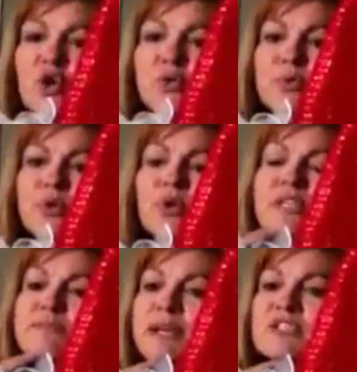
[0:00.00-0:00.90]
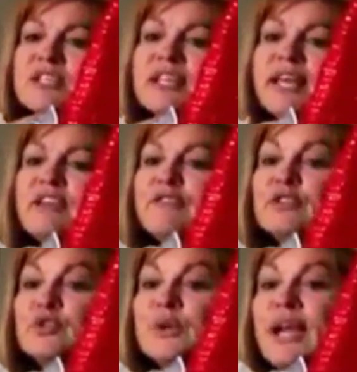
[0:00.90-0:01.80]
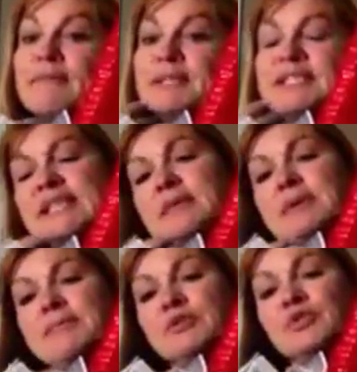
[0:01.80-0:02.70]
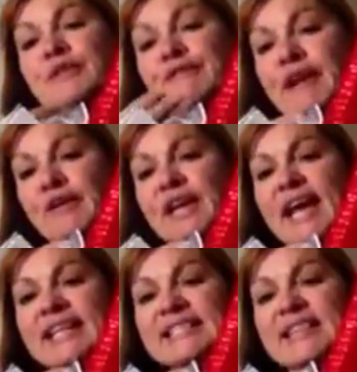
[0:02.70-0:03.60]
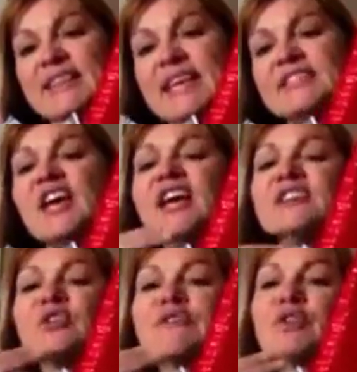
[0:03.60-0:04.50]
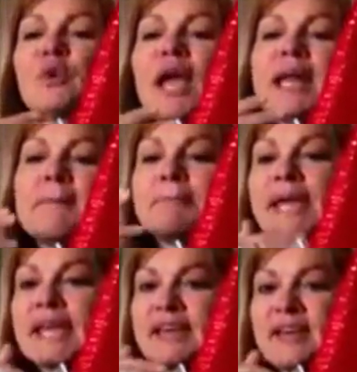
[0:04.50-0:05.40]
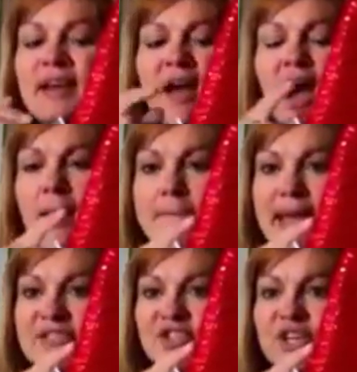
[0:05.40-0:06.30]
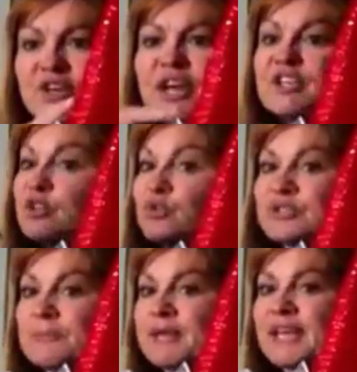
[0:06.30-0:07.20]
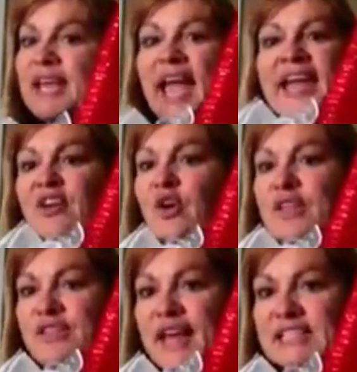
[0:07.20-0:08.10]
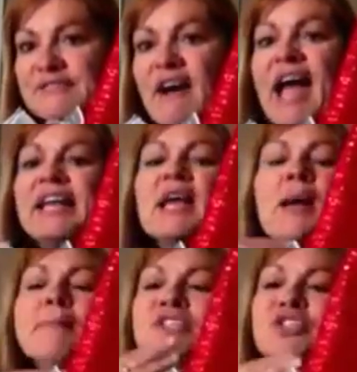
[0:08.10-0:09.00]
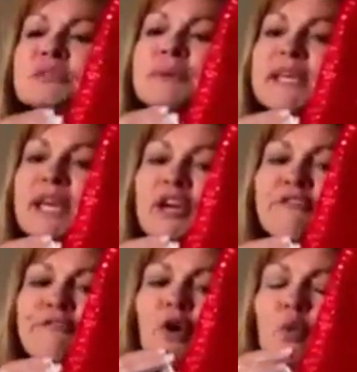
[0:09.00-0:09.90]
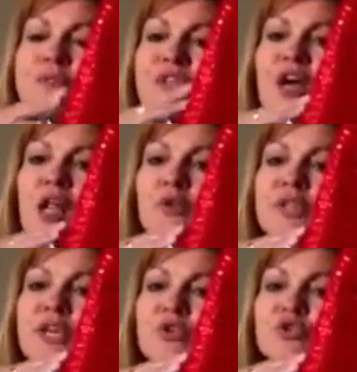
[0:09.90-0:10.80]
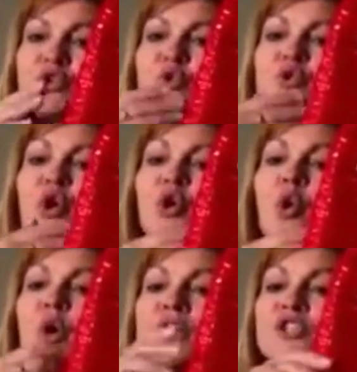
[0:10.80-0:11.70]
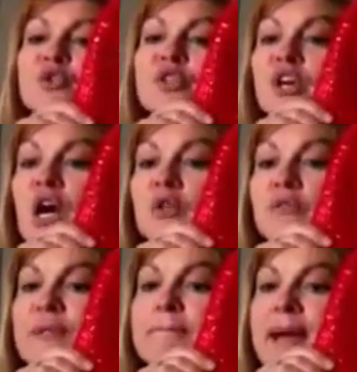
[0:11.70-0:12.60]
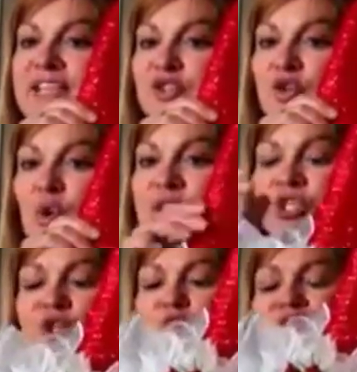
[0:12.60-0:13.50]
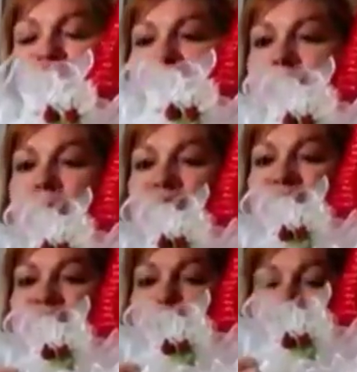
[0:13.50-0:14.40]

to show through, especially like if you're doing, I've been seeing people do the fairy hats and things. So if you had a pink mesh here and you used a pink hanger, that's fine. But just be careful with the color that you choose according to the color of the mesh you're going to use. The same thing